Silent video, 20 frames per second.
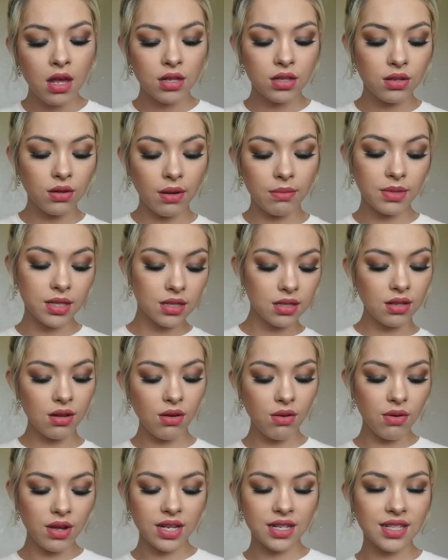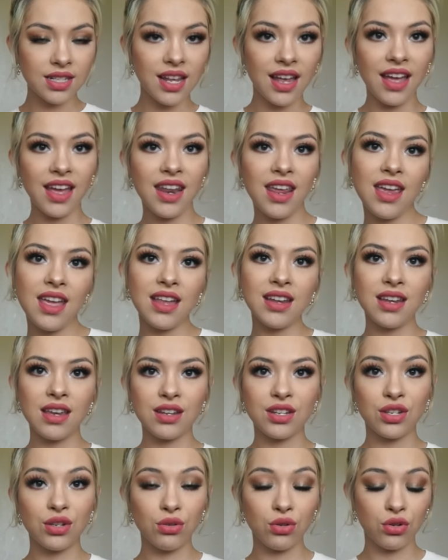So I'm so
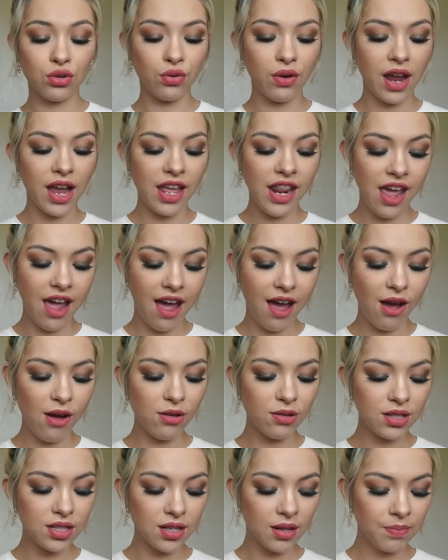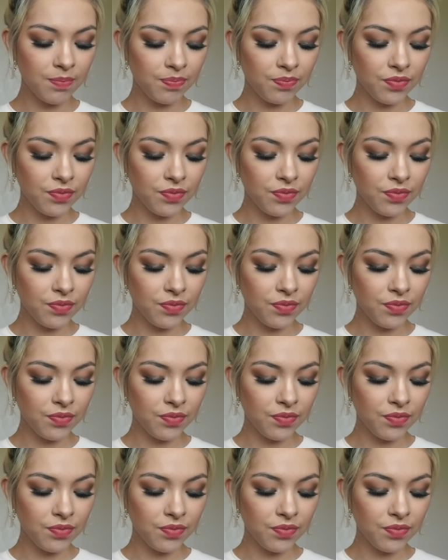excited to try it out.